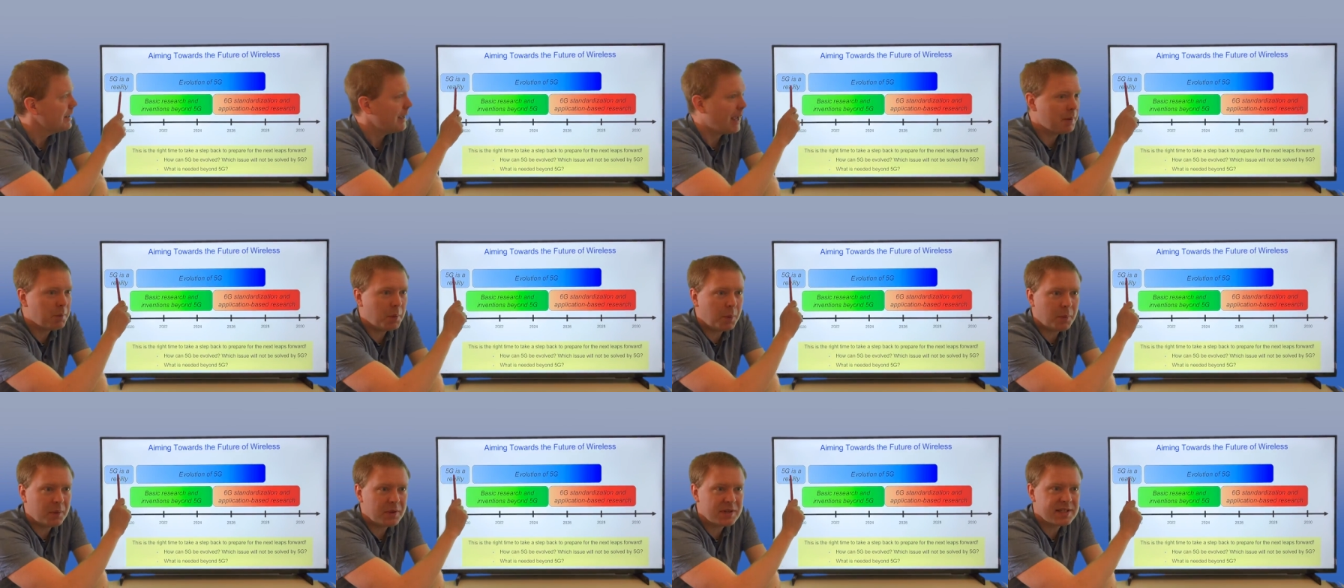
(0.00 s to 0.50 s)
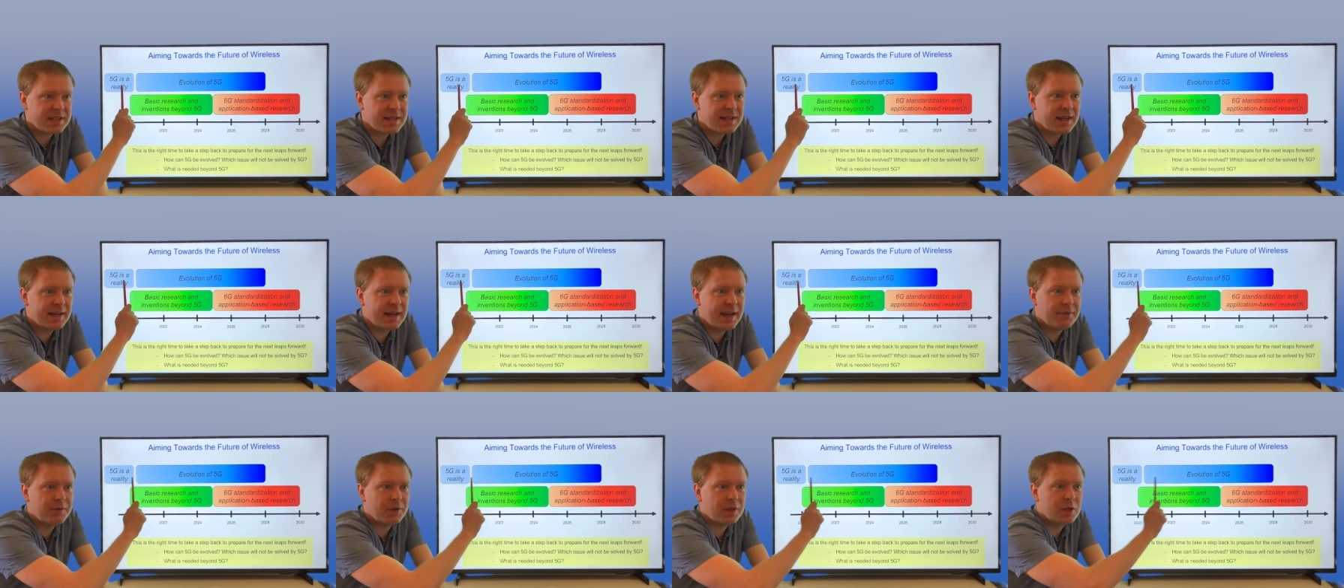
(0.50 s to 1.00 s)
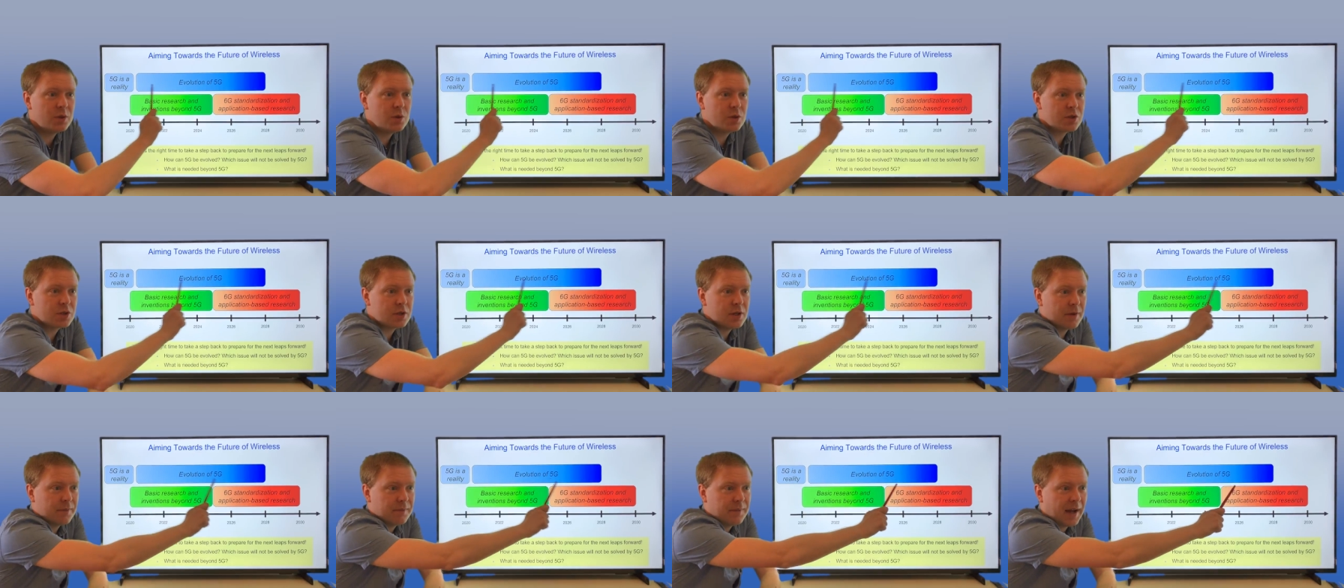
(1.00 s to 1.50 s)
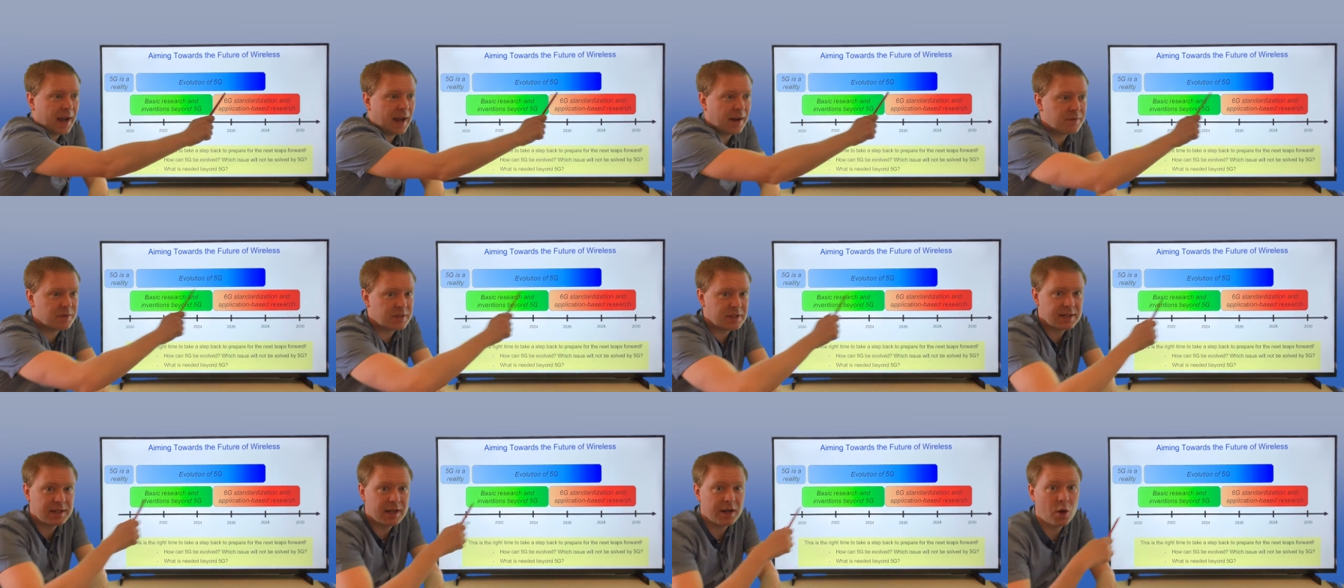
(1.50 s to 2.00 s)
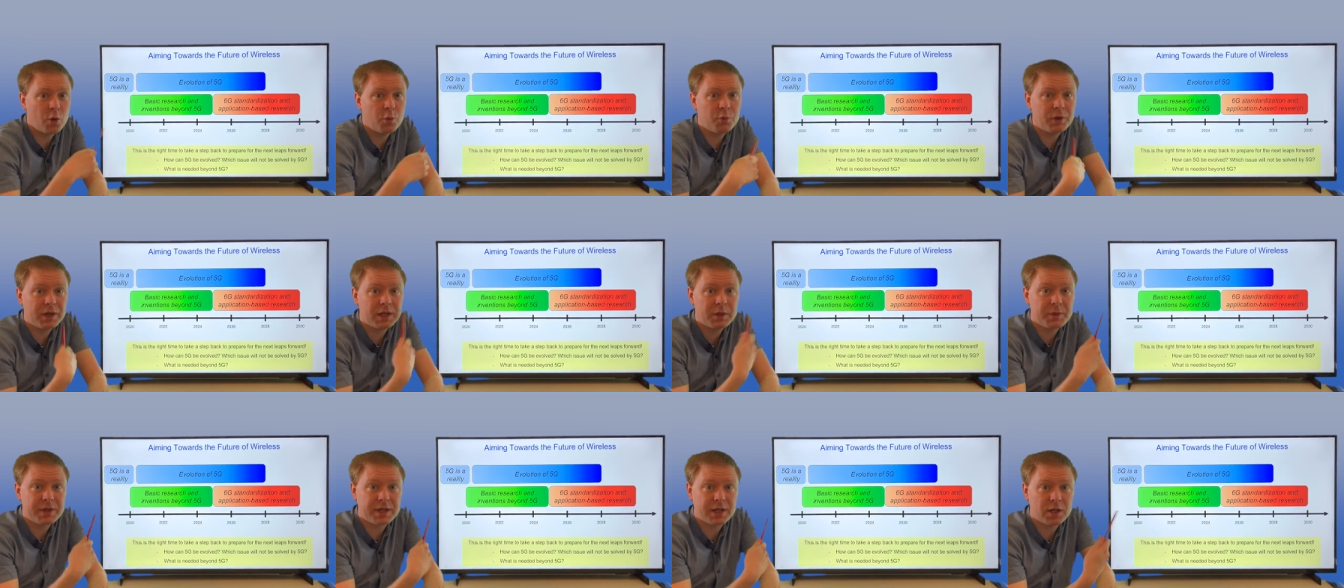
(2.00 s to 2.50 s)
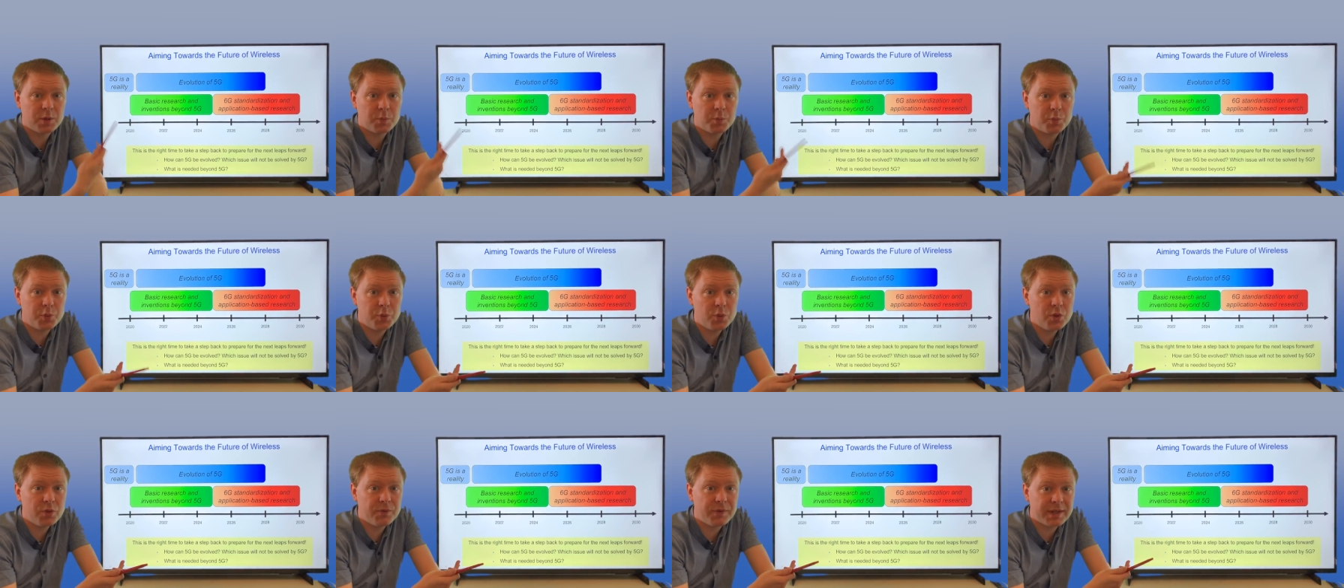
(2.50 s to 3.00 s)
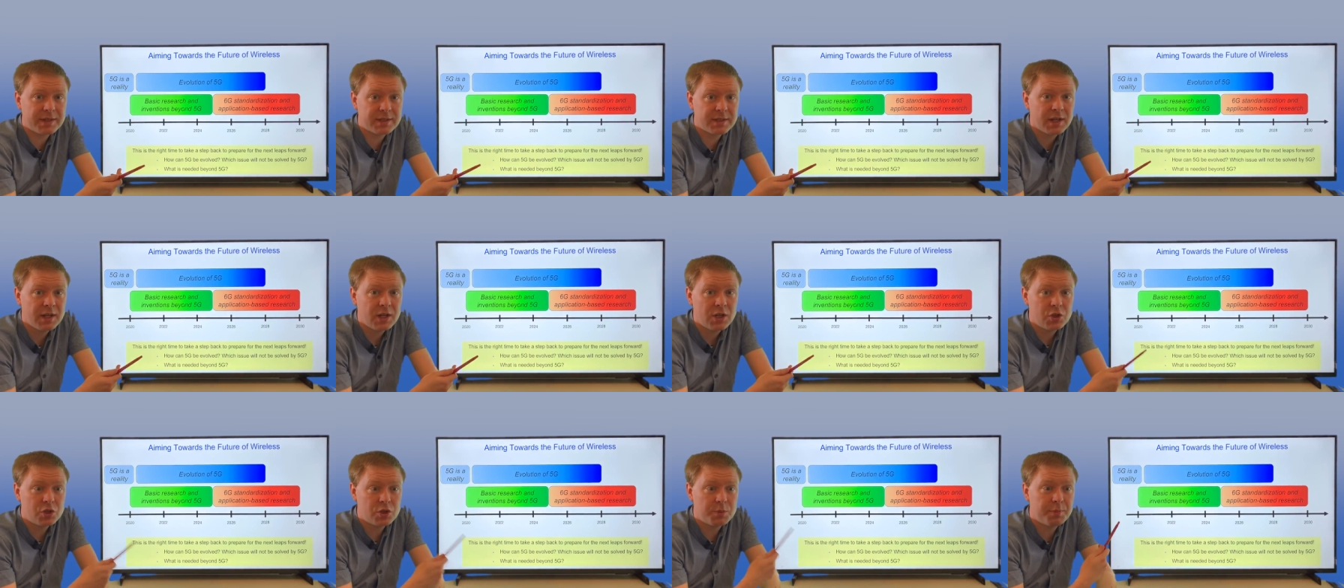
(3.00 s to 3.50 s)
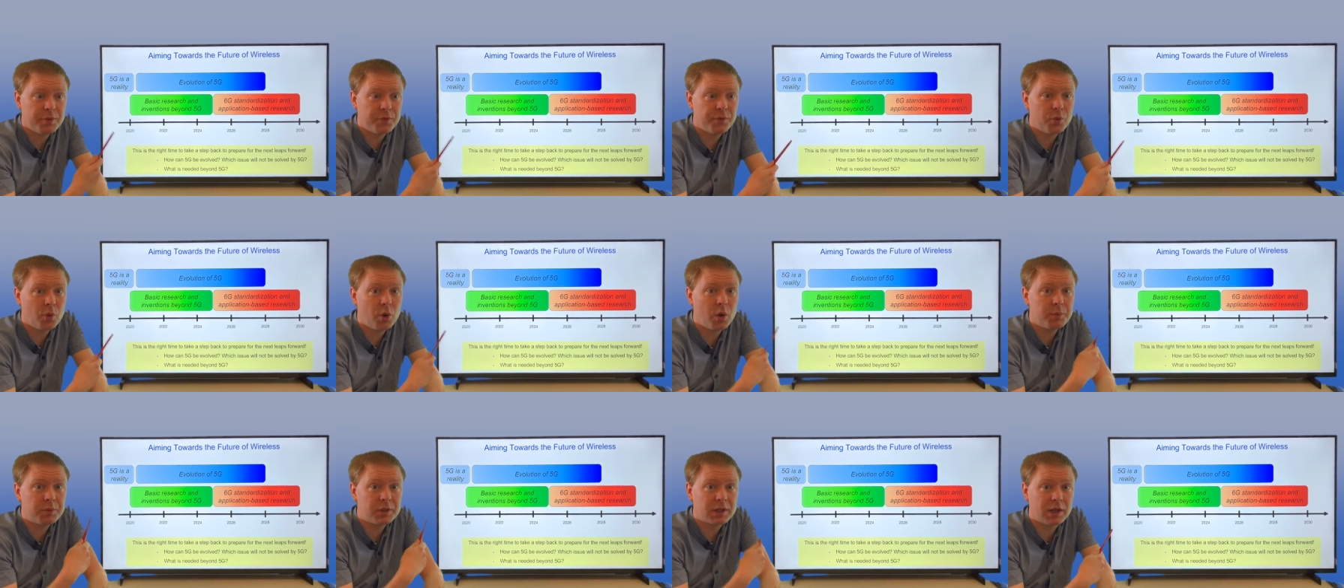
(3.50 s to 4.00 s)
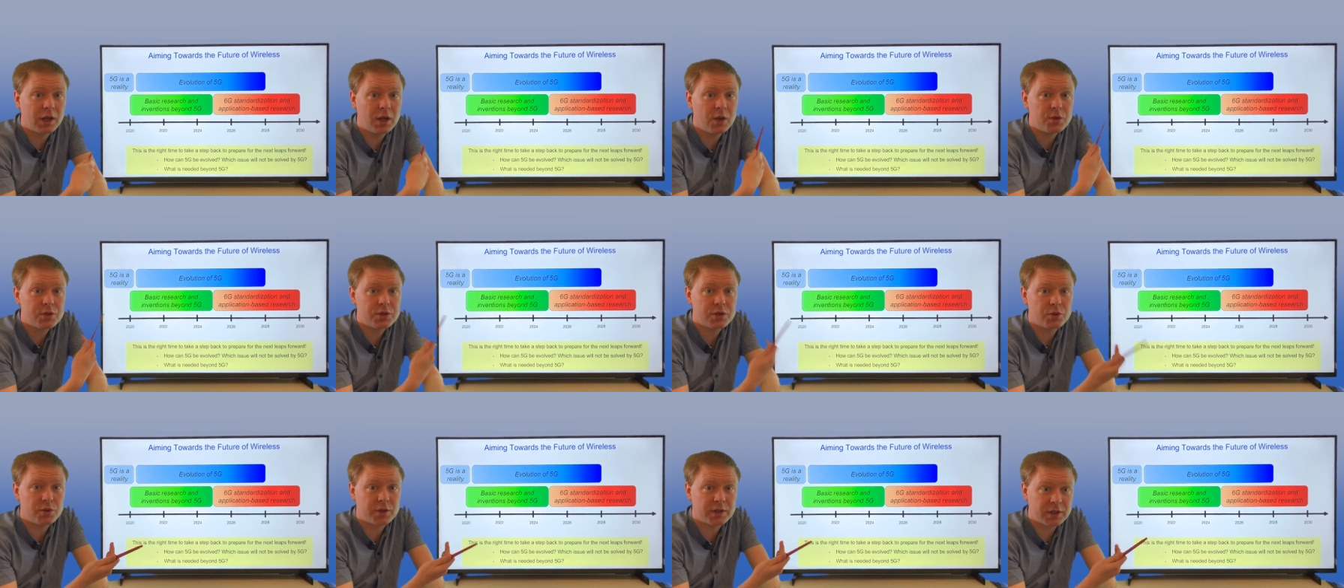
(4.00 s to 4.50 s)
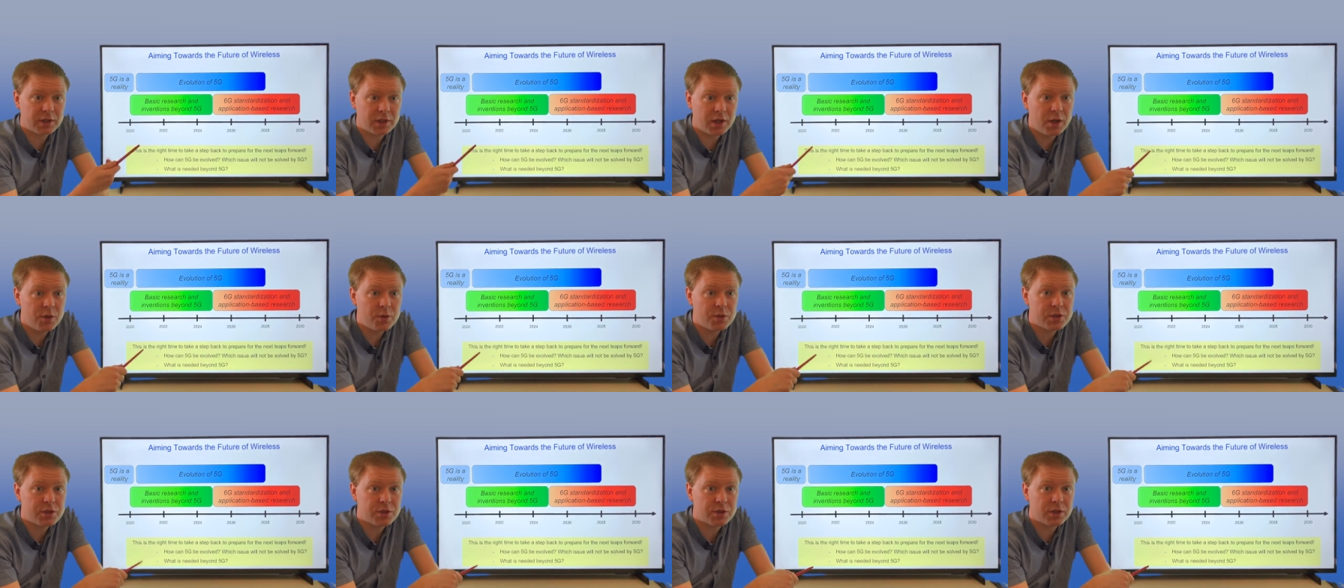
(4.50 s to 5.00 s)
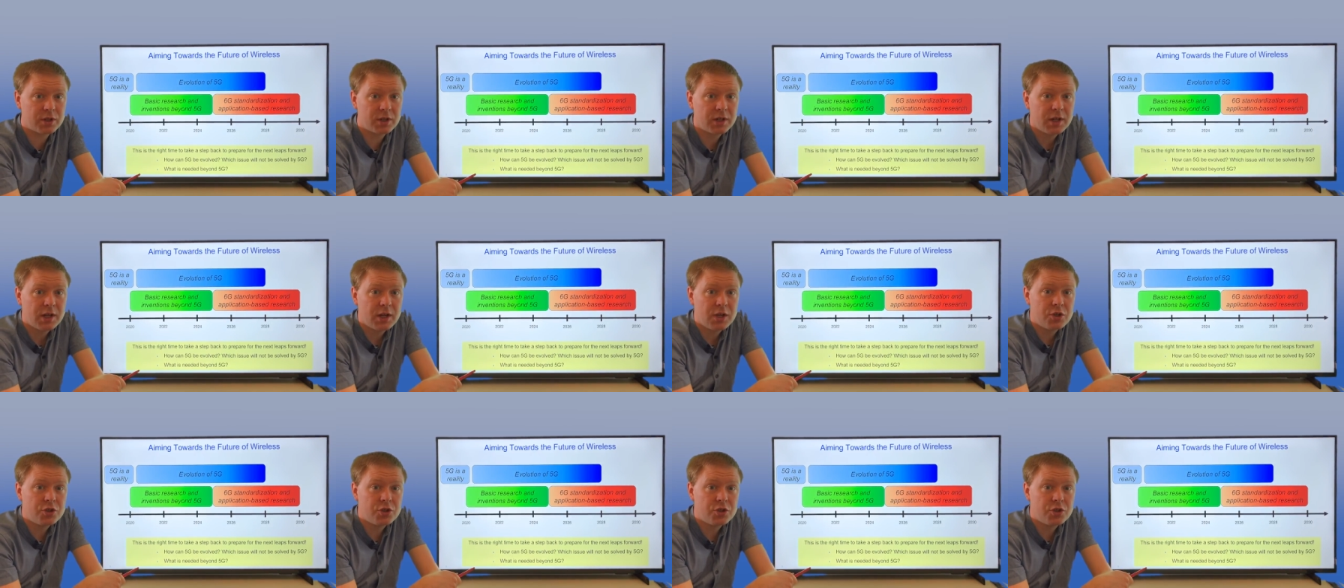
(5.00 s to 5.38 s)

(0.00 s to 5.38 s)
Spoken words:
and we will see an evolution of 5G, and hopefully we can improve it to perform closer and closer